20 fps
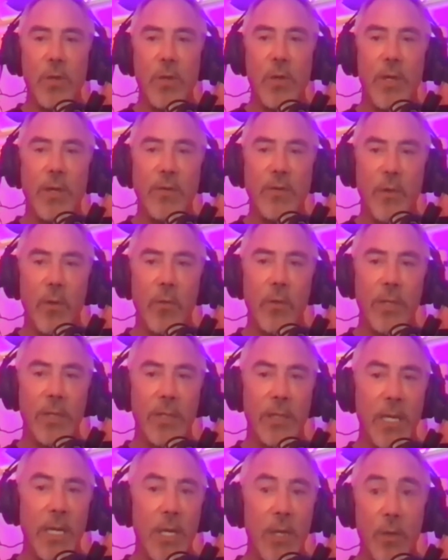that's
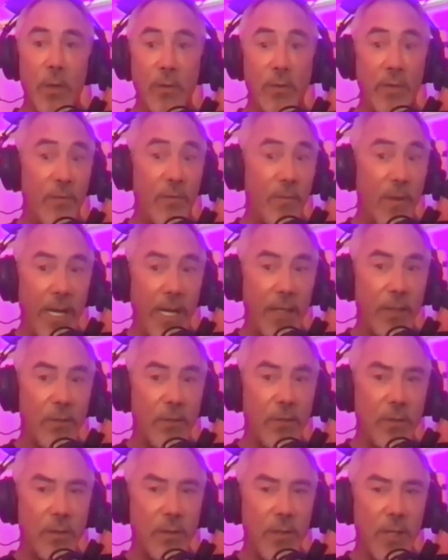already who's
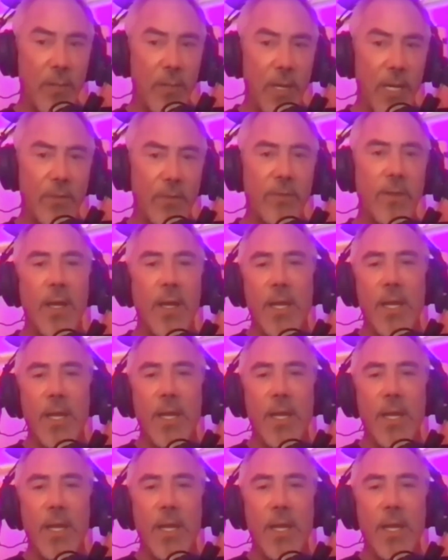invited you to Clubhouse,